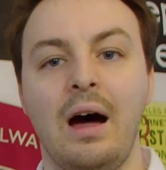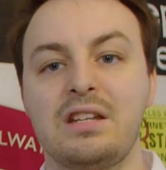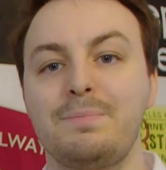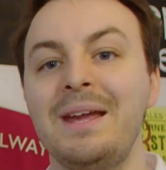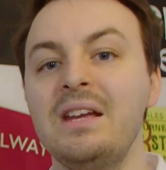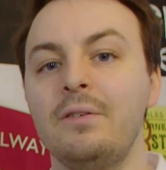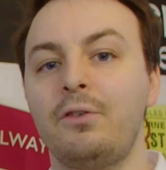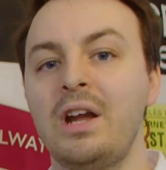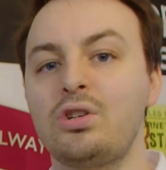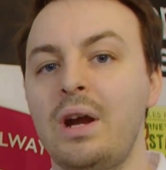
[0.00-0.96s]
Speaking of
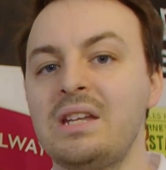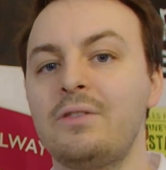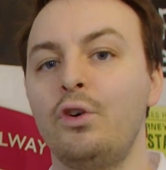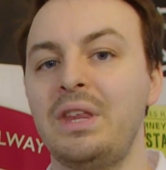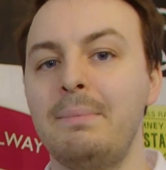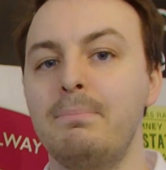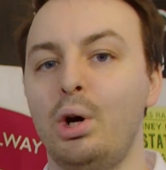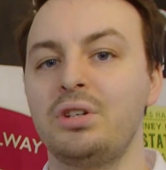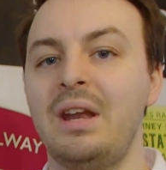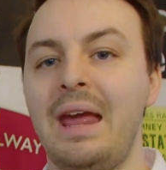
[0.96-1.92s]
freight trains, for the
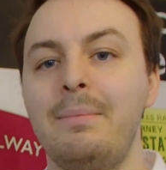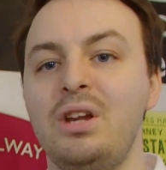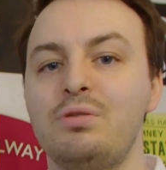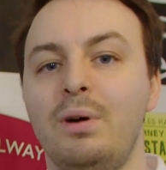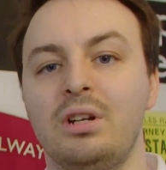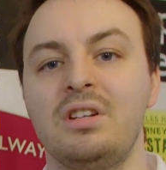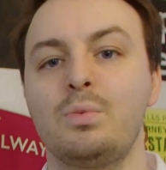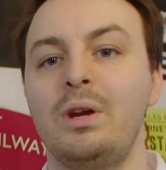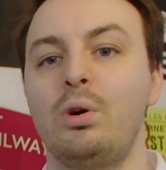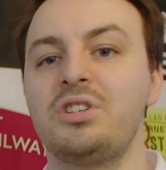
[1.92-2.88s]
modern image modelers,
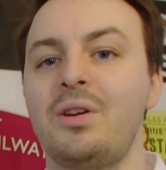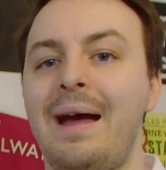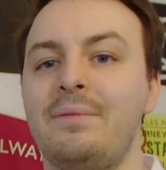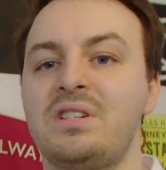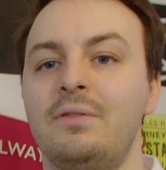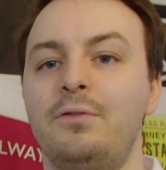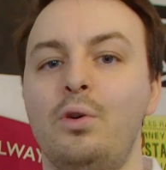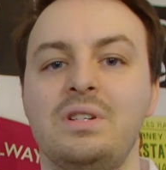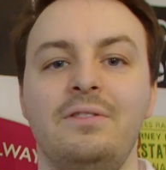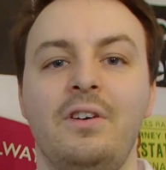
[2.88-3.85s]
we also have some
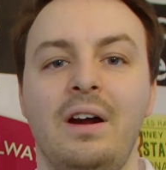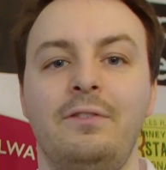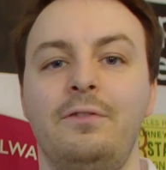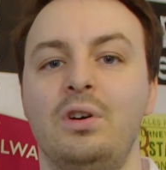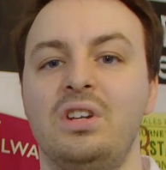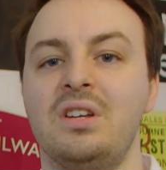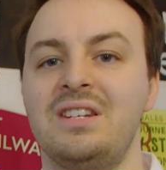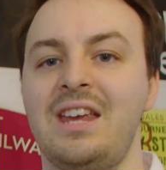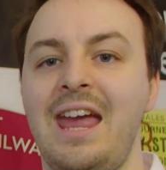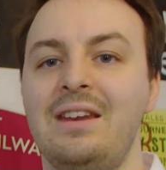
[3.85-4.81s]
45-foot
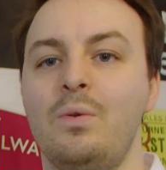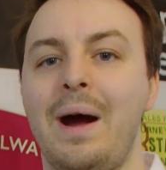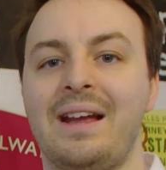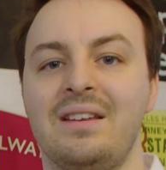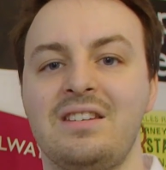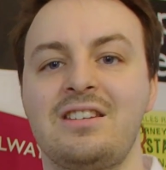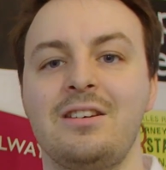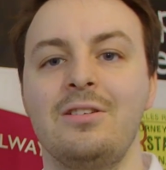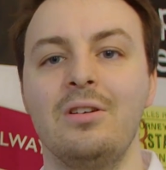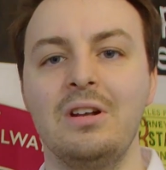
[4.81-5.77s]
container wagons
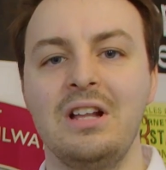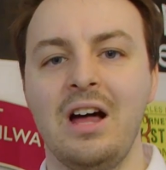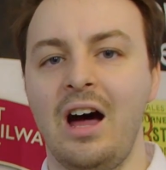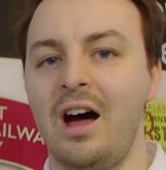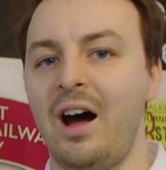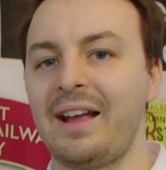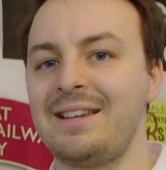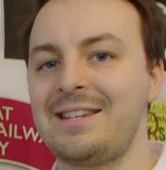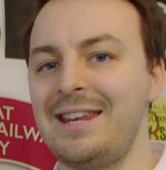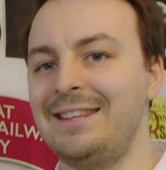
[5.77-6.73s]
too. I
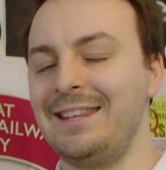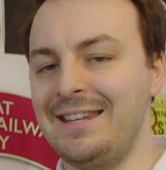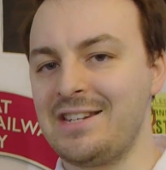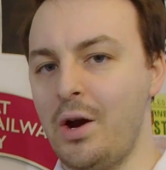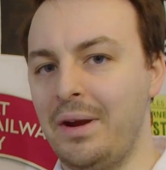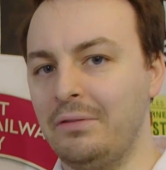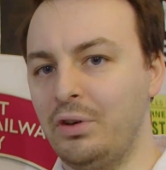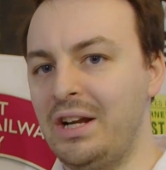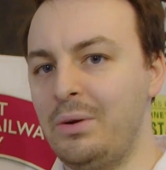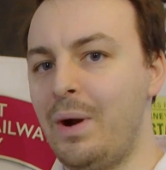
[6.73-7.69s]
can see these going
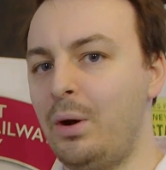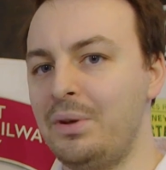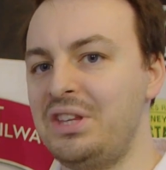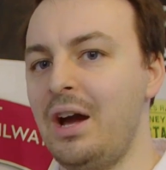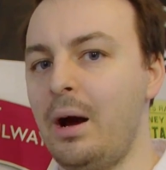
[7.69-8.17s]
really well with the